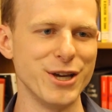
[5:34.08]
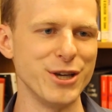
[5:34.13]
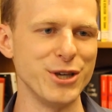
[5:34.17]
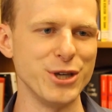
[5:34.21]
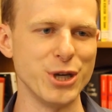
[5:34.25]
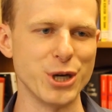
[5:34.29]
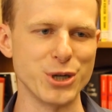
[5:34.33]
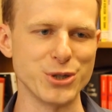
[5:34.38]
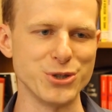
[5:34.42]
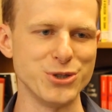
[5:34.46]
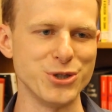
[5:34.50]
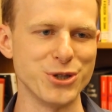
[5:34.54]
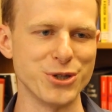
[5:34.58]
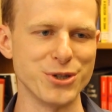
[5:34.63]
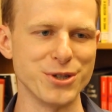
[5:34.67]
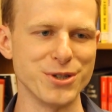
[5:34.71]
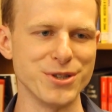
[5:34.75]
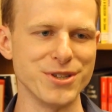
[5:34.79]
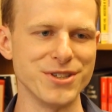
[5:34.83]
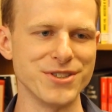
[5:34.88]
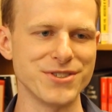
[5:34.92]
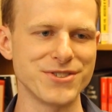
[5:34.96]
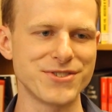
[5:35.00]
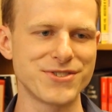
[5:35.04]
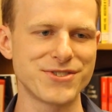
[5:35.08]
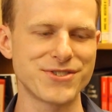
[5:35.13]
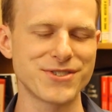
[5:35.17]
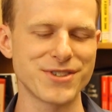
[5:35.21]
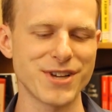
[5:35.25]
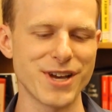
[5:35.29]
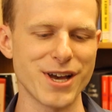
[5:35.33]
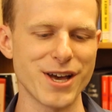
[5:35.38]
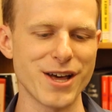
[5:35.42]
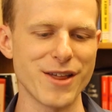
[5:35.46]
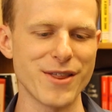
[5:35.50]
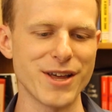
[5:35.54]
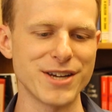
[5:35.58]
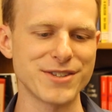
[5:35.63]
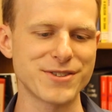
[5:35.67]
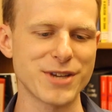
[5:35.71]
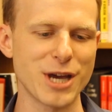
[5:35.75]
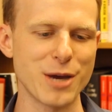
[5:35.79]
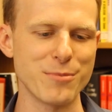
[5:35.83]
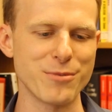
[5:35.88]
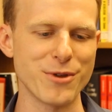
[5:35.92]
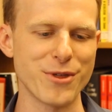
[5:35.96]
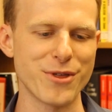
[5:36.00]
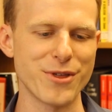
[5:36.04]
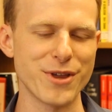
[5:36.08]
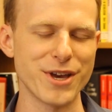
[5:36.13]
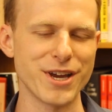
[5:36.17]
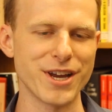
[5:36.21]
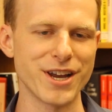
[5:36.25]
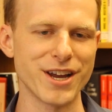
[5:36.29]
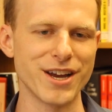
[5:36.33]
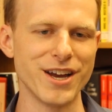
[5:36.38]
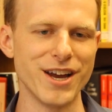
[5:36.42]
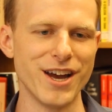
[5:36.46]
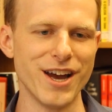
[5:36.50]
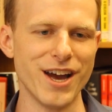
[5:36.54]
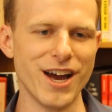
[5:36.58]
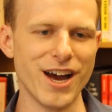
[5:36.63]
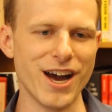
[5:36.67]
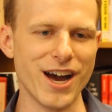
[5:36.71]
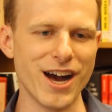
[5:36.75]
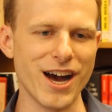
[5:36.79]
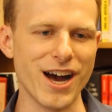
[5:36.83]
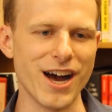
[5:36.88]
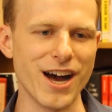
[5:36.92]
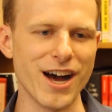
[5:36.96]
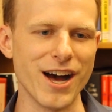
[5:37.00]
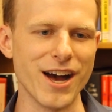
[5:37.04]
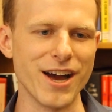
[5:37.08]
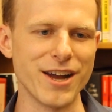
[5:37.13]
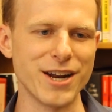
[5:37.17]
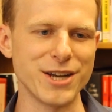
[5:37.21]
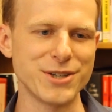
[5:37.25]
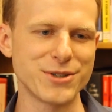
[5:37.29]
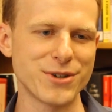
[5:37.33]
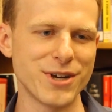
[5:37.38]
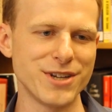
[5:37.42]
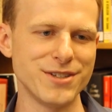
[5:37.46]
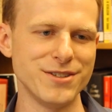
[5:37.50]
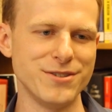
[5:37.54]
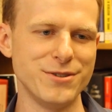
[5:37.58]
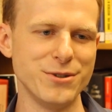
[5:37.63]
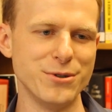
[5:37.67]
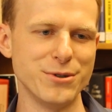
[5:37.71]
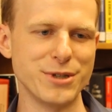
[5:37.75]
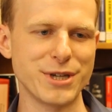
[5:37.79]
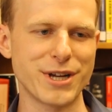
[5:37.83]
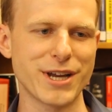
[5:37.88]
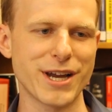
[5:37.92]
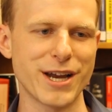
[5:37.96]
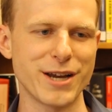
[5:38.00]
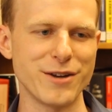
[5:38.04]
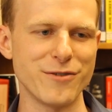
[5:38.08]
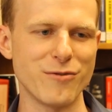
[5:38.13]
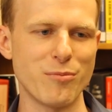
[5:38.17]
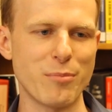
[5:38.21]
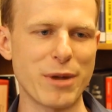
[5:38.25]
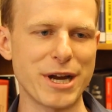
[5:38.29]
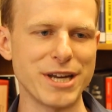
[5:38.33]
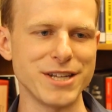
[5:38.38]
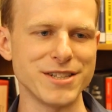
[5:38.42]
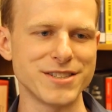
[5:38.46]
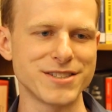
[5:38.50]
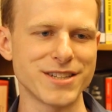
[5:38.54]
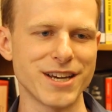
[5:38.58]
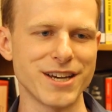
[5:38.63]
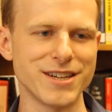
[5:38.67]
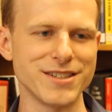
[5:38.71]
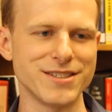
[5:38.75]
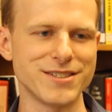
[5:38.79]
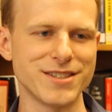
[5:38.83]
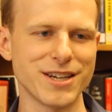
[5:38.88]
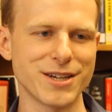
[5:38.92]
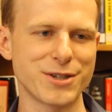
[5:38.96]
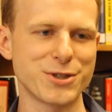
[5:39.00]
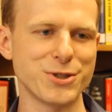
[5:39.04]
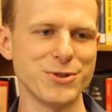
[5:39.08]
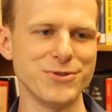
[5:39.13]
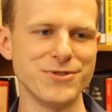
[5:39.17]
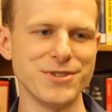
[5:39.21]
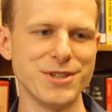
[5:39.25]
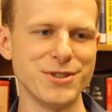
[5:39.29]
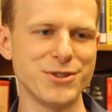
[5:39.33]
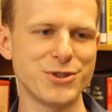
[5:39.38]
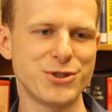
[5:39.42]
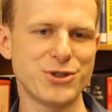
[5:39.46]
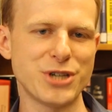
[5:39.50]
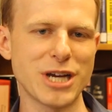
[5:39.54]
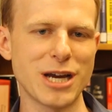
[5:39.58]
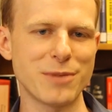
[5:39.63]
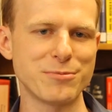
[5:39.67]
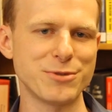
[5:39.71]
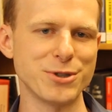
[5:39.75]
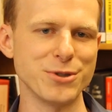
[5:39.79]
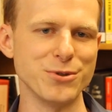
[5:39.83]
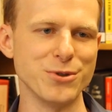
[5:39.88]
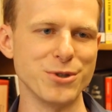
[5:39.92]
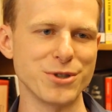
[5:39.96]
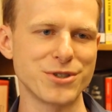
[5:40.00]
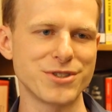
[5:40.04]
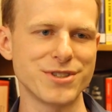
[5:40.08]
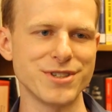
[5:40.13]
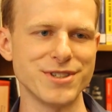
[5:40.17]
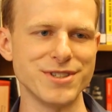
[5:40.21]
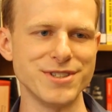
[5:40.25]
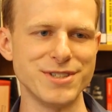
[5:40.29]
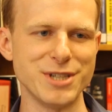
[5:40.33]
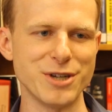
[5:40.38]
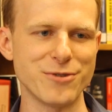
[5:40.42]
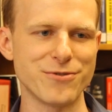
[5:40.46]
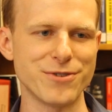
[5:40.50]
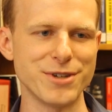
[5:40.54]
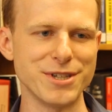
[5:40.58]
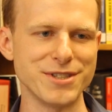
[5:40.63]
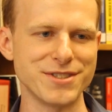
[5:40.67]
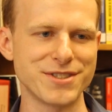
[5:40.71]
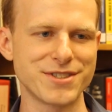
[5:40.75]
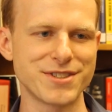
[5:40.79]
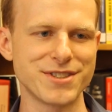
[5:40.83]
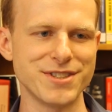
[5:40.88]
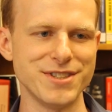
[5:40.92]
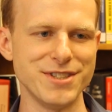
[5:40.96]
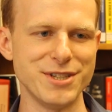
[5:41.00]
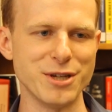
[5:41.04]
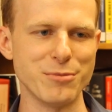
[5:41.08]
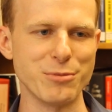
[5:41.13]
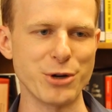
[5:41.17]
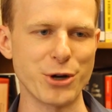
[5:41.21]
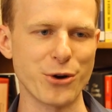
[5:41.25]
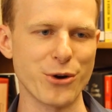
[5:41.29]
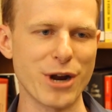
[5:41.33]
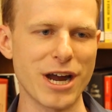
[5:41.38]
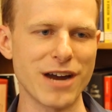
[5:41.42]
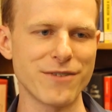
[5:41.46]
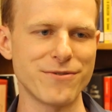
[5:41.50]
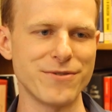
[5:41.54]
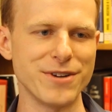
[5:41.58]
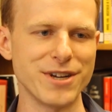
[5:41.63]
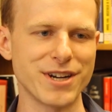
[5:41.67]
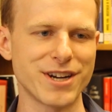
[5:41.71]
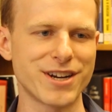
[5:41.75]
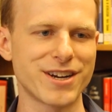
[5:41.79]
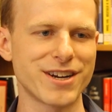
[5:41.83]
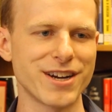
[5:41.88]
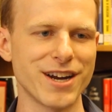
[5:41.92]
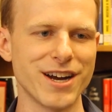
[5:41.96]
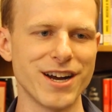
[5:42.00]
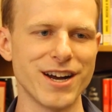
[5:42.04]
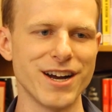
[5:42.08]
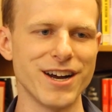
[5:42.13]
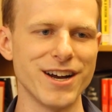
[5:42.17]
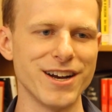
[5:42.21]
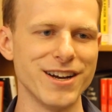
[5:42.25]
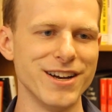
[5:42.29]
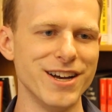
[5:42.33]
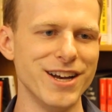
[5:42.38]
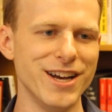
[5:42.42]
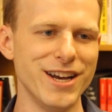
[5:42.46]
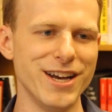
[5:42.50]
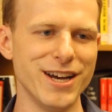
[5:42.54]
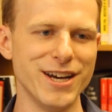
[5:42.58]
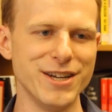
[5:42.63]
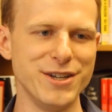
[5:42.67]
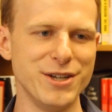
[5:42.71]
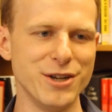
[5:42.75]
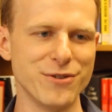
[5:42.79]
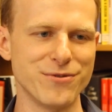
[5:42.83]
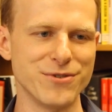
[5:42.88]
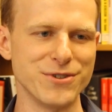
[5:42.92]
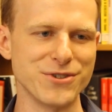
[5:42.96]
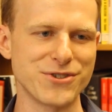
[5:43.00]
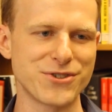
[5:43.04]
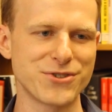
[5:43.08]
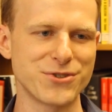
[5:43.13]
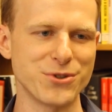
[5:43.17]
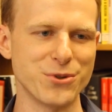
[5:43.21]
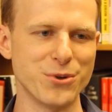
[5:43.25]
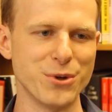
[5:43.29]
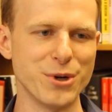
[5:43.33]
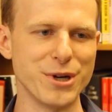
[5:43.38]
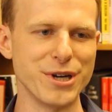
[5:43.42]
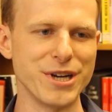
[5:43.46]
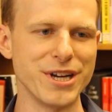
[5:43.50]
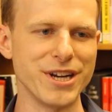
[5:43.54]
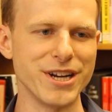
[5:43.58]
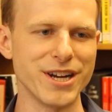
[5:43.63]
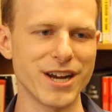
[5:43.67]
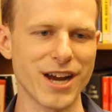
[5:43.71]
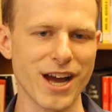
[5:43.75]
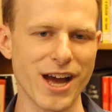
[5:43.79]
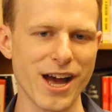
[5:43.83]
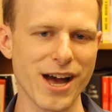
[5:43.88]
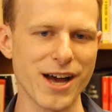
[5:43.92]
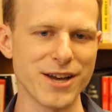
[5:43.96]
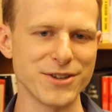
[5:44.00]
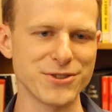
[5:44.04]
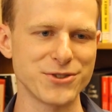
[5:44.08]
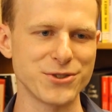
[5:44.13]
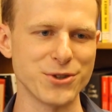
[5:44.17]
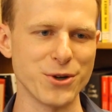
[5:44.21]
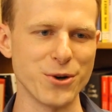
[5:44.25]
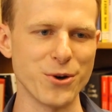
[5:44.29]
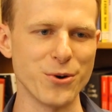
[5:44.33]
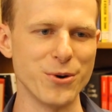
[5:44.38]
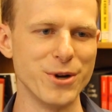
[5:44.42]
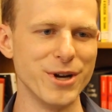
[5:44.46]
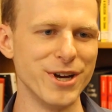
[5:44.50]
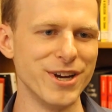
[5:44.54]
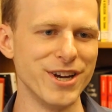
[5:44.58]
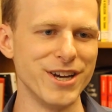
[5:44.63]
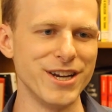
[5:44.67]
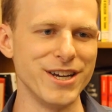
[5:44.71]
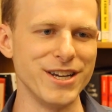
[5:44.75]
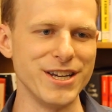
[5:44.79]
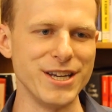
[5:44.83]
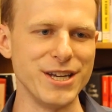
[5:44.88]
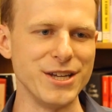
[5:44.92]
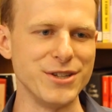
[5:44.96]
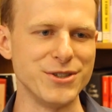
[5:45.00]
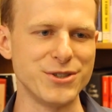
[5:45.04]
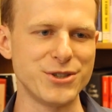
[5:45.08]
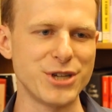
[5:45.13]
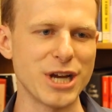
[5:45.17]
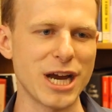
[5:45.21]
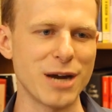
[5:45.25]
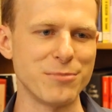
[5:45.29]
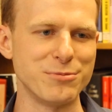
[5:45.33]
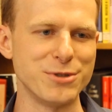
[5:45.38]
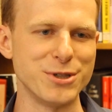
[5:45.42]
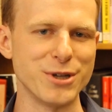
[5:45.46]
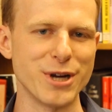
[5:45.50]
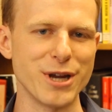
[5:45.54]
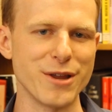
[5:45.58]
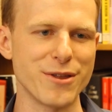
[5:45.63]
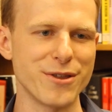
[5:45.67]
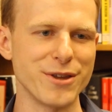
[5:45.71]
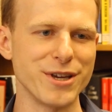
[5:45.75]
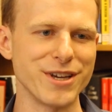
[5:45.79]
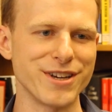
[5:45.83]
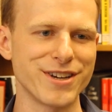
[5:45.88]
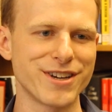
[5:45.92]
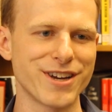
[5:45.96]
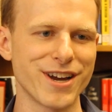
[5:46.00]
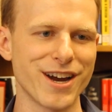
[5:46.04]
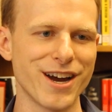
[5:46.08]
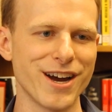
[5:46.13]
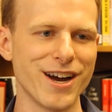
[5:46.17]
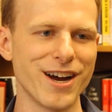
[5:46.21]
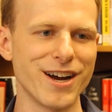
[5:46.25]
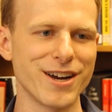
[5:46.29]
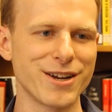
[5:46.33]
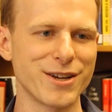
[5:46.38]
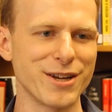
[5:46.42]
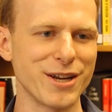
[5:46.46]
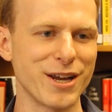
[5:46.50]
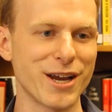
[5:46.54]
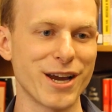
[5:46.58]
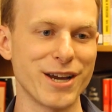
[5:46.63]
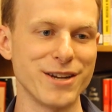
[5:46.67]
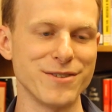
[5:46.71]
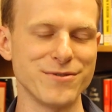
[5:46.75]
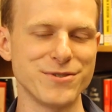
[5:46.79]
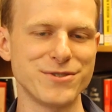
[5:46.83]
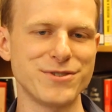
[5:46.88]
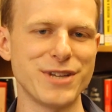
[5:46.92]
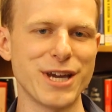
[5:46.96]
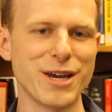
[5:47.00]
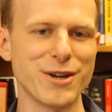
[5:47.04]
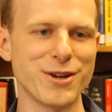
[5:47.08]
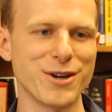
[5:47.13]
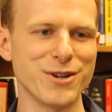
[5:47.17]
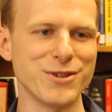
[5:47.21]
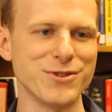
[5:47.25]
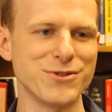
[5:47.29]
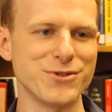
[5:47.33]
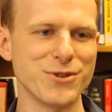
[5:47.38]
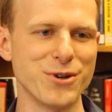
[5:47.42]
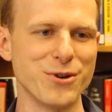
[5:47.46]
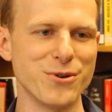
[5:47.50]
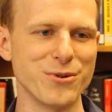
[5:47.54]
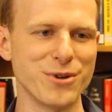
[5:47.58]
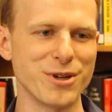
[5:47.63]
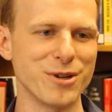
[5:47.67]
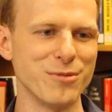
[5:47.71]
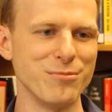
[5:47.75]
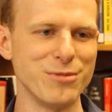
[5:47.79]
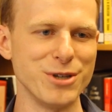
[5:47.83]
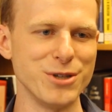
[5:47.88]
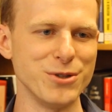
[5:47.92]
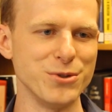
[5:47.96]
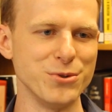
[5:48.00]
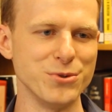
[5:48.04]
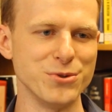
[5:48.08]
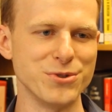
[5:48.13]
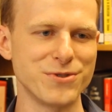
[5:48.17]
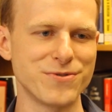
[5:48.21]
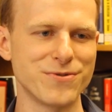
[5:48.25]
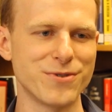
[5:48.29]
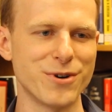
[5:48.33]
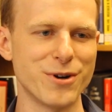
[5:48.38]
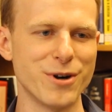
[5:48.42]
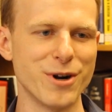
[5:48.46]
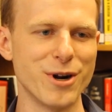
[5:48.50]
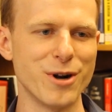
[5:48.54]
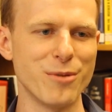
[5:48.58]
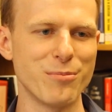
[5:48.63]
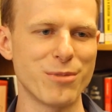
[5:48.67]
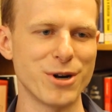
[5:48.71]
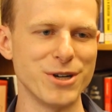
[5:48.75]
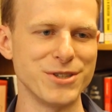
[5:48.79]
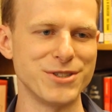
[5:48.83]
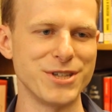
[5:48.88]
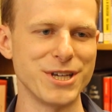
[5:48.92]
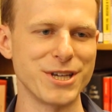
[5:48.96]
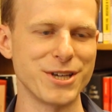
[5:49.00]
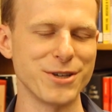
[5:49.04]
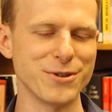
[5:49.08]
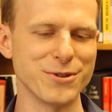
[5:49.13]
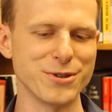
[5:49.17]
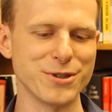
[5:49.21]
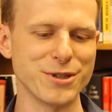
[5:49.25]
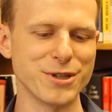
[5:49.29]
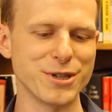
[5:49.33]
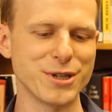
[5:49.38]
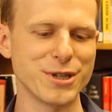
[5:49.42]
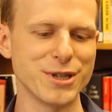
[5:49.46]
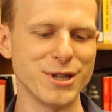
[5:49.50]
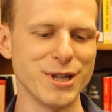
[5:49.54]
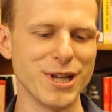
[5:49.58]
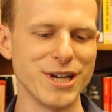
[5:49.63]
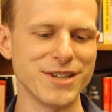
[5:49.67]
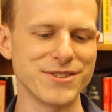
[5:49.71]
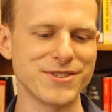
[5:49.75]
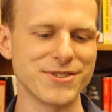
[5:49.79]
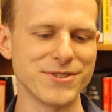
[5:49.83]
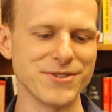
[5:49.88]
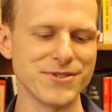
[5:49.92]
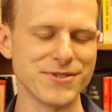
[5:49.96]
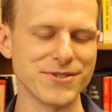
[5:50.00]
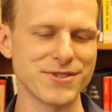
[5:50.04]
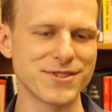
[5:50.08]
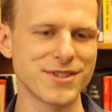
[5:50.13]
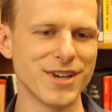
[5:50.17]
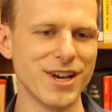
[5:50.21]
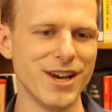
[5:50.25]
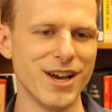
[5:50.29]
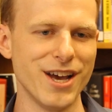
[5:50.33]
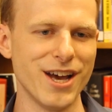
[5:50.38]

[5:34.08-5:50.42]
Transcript: young journalists, that type of thing. And I tried to do it in kind of bite-sized sections. Each chapter looks at a different demographic, a different story. So each chapter, I think, can kind of stand on its own, can be used for particular lessons.